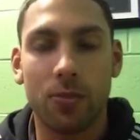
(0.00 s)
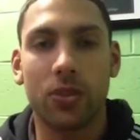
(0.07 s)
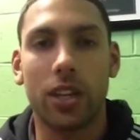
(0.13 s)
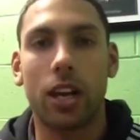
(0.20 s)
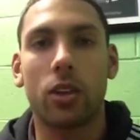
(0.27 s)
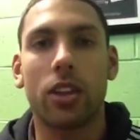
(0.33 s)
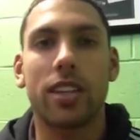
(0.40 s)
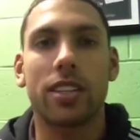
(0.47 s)

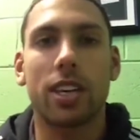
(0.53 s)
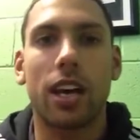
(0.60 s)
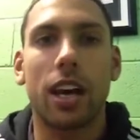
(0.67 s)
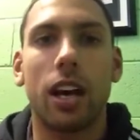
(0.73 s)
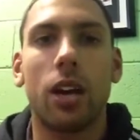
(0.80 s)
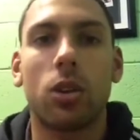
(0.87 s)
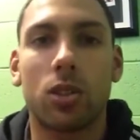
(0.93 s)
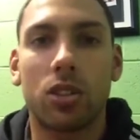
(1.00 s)
Now there's
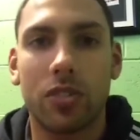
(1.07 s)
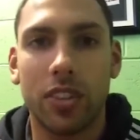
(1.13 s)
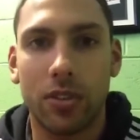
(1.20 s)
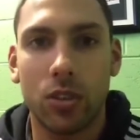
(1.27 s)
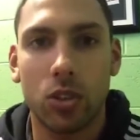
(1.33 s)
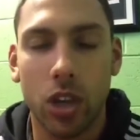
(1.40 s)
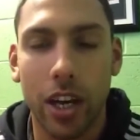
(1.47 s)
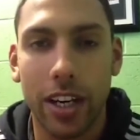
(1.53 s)
a lot of
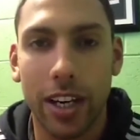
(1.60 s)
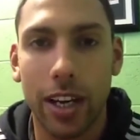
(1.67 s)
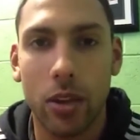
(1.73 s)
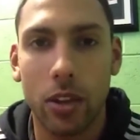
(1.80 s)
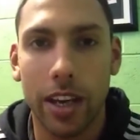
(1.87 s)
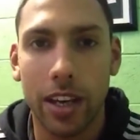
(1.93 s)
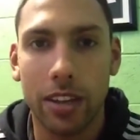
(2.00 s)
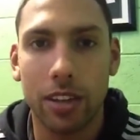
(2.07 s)
different training out there,